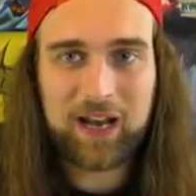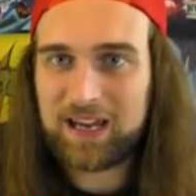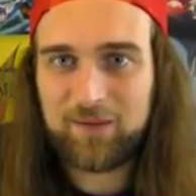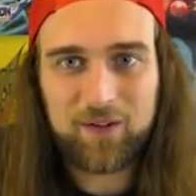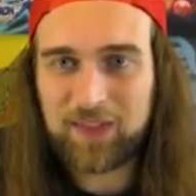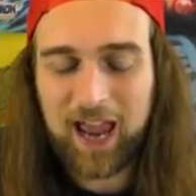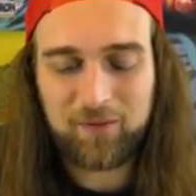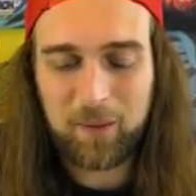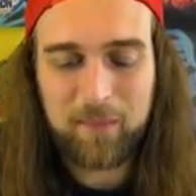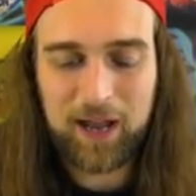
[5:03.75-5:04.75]
and even if they
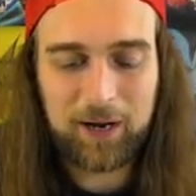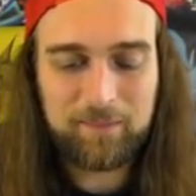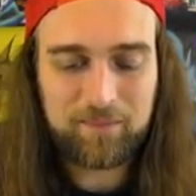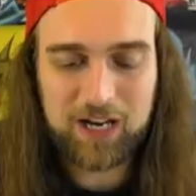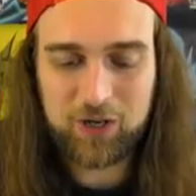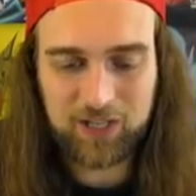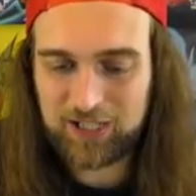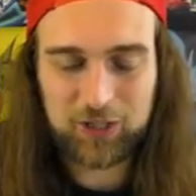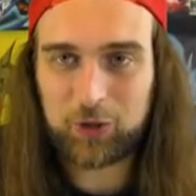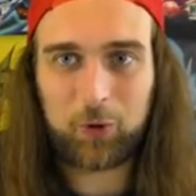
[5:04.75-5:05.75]
have the meta and
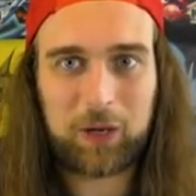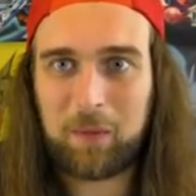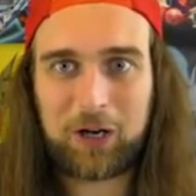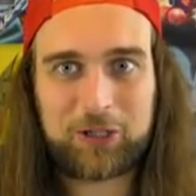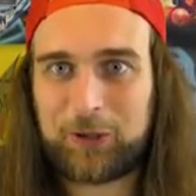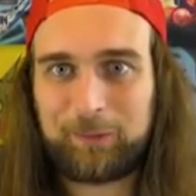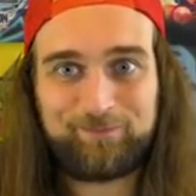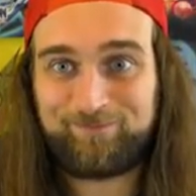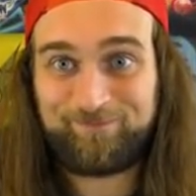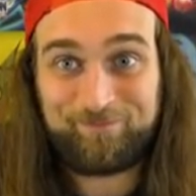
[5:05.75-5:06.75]
this is your only monster,
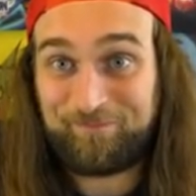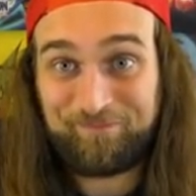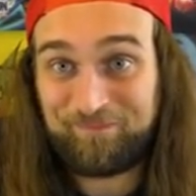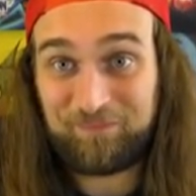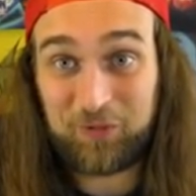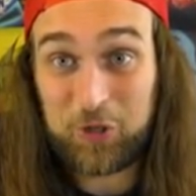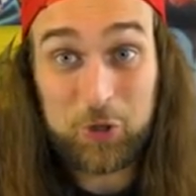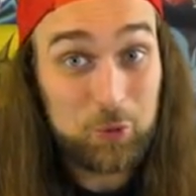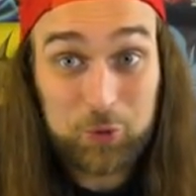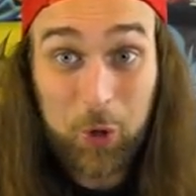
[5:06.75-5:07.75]

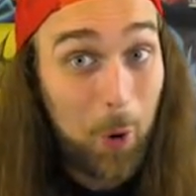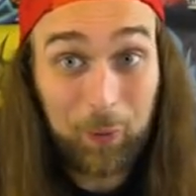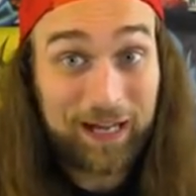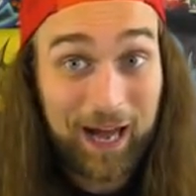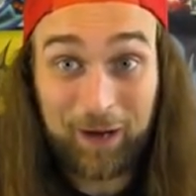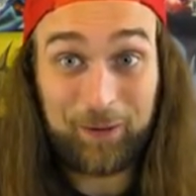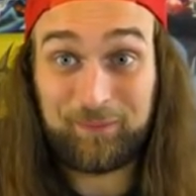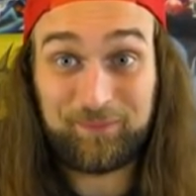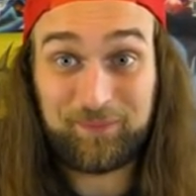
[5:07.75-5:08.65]
you don't care.